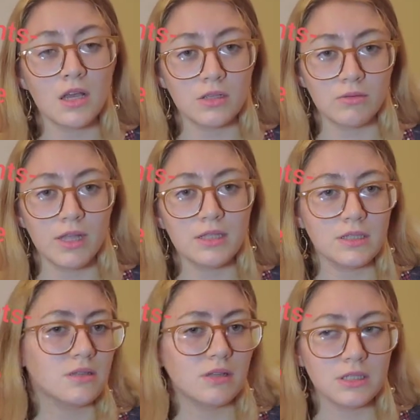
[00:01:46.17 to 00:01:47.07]

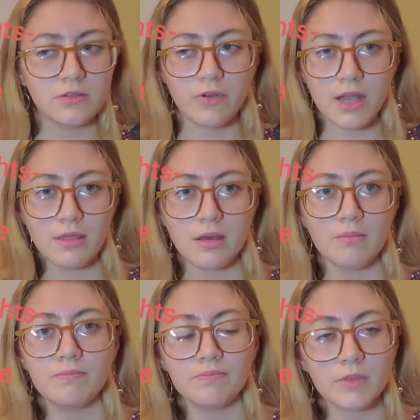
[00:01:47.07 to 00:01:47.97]
Let's find
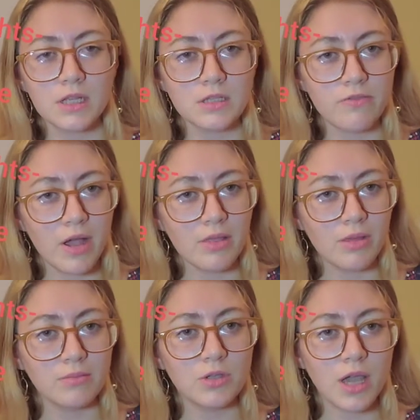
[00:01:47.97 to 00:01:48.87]

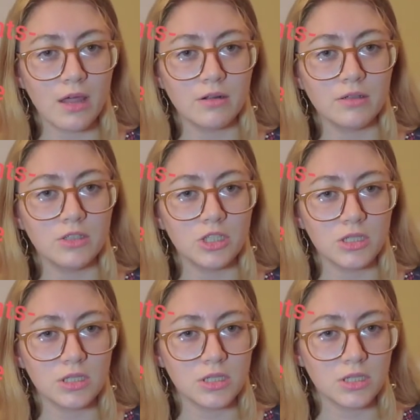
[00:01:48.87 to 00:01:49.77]
them together and
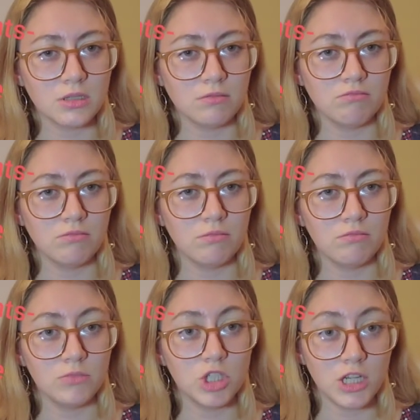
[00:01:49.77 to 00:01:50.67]
just
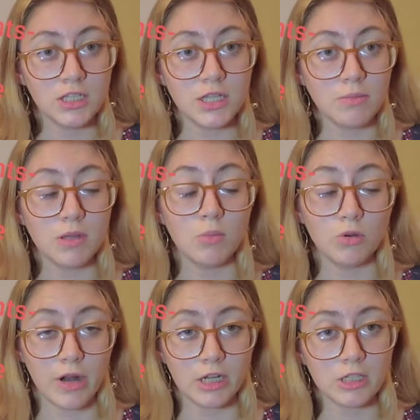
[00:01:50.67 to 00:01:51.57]
change them in
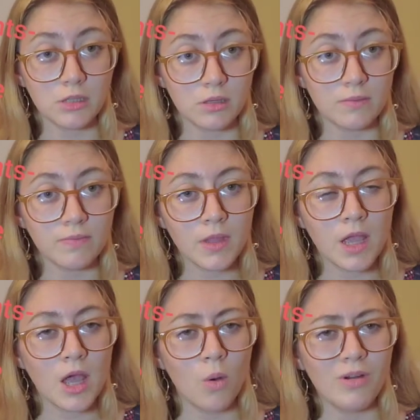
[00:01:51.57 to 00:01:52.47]
more rational.
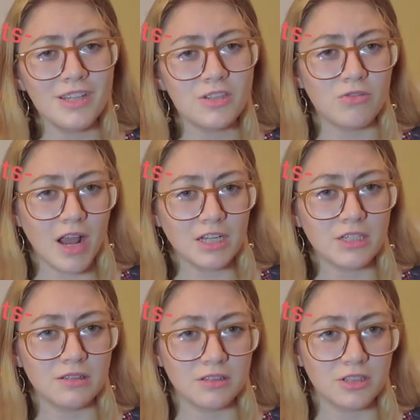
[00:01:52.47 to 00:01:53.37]
What is a
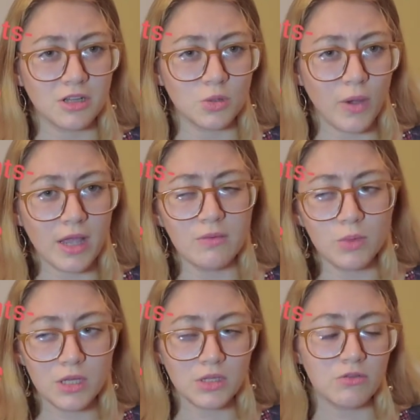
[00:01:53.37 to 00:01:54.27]
rational thought? Why
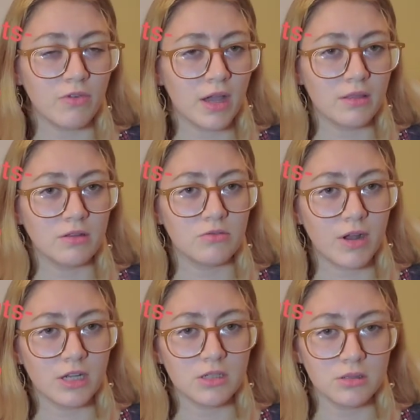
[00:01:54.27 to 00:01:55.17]
we need to find this
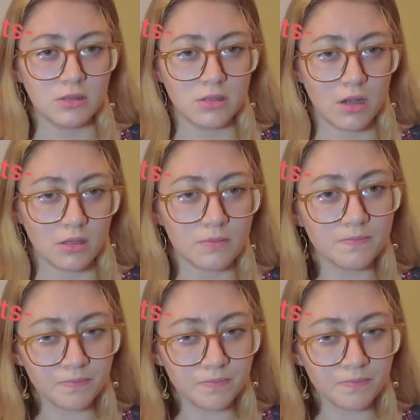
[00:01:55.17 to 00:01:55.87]
rational thought?